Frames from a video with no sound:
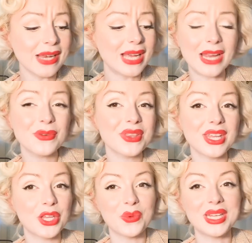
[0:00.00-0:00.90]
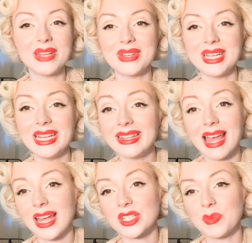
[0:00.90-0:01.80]
don't think you would even need
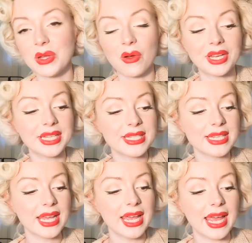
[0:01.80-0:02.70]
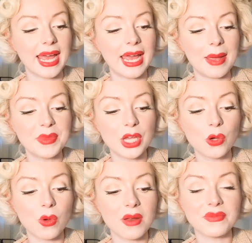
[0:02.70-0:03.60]
that, to be honest. They
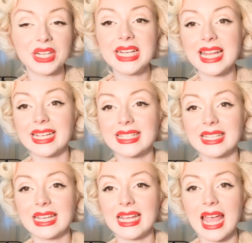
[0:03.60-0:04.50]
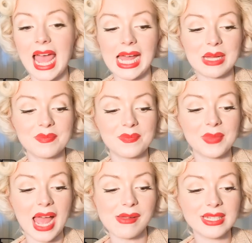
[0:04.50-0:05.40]
go on very nicely.
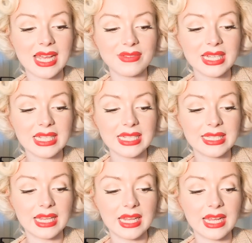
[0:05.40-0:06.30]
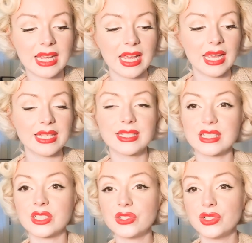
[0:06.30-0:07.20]
I would definitely say
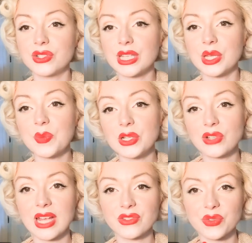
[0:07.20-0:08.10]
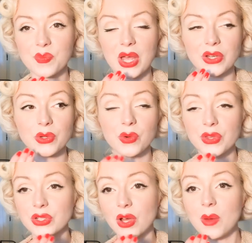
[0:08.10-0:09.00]
still use a little bit of translucent powder
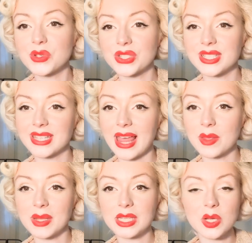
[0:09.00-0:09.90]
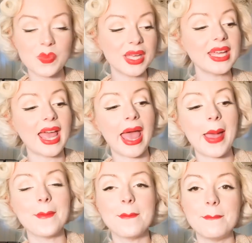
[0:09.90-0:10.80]
over the top just to set them a little bit,
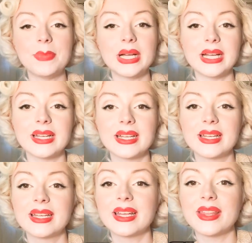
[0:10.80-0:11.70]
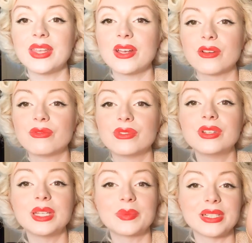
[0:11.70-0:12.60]
but they are
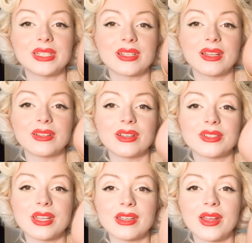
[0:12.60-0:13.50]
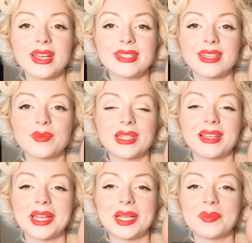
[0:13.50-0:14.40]
really pretty colors. Now I see them in
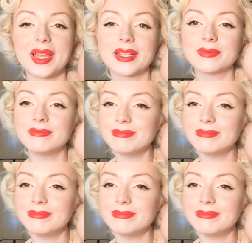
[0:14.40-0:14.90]
the light, I'm like,